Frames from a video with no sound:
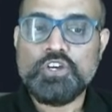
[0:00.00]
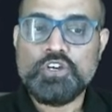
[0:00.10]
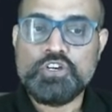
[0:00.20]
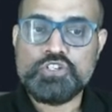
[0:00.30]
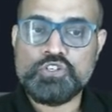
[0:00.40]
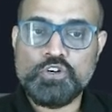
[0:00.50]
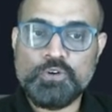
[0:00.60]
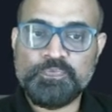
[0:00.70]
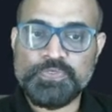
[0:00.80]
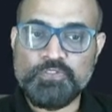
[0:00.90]

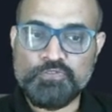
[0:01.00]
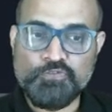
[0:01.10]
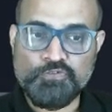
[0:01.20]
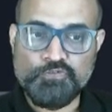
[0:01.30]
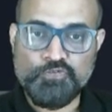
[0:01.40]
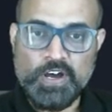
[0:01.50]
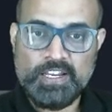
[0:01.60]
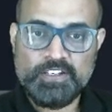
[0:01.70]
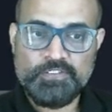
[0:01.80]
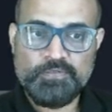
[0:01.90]
So
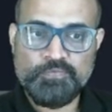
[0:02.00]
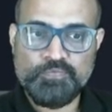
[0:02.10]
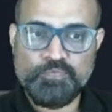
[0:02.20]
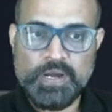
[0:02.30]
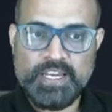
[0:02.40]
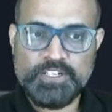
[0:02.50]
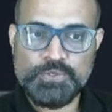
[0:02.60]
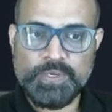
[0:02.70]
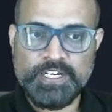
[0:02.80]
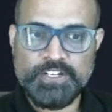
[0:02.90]
1 by
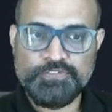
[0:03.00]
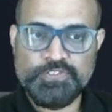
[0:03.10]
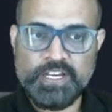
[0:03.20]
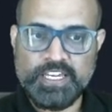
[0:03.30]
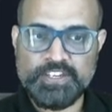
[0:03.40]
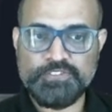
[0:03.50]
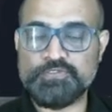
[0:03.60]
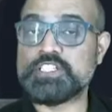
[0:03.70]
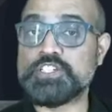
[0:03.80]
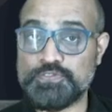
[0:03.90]
25,
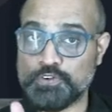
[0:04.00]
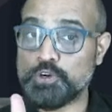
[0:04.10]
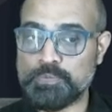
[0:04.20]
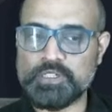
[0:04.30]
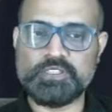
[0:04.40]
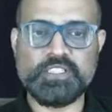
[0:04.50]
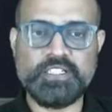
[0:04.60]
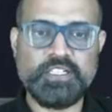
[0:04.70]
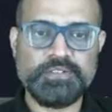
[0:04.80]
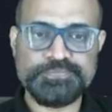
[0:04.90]
which is
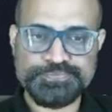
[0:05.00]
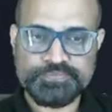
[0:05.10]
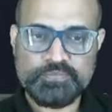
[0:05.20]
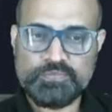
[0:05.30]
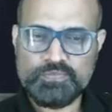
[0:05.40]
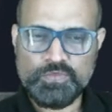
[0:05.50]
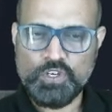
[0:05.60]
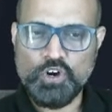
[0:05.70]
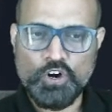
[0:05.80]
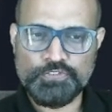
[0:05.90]
4%
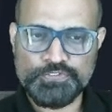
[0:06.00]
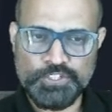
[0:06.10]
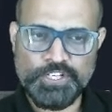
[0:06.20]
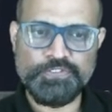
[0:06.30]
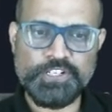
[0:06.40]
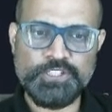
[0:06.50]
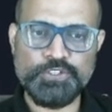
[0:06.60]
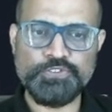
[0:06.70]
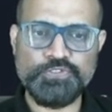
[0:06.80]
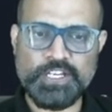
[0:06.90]
of
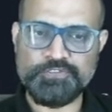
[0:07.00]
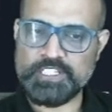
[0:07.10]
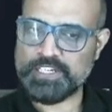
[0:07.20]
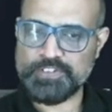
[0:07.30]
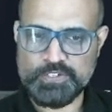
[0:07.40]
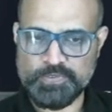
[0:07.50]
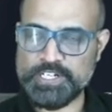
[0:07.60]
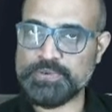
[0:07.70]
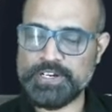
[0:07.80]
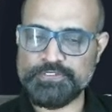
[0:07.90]
3125 will give us
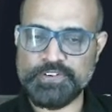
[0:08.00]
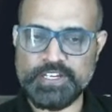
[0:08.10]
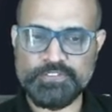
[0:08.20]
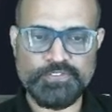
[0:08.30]
125.